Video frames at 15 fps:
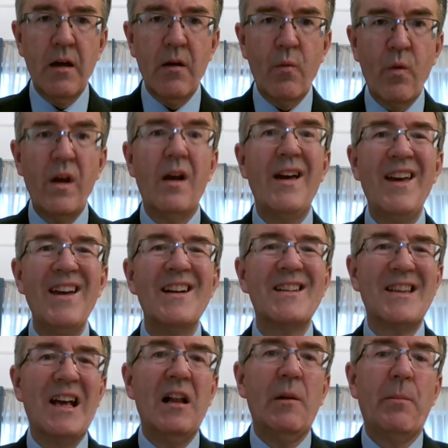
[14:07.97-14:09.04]
We are here
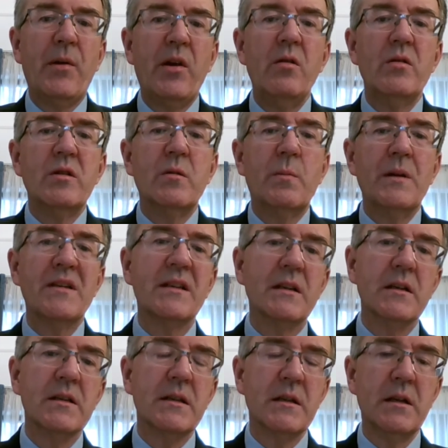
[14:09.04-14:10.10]
to help you do
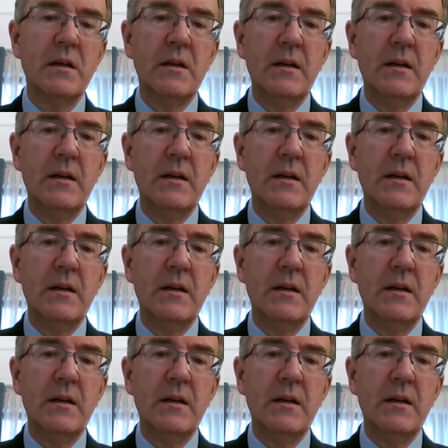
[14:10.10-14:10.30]
business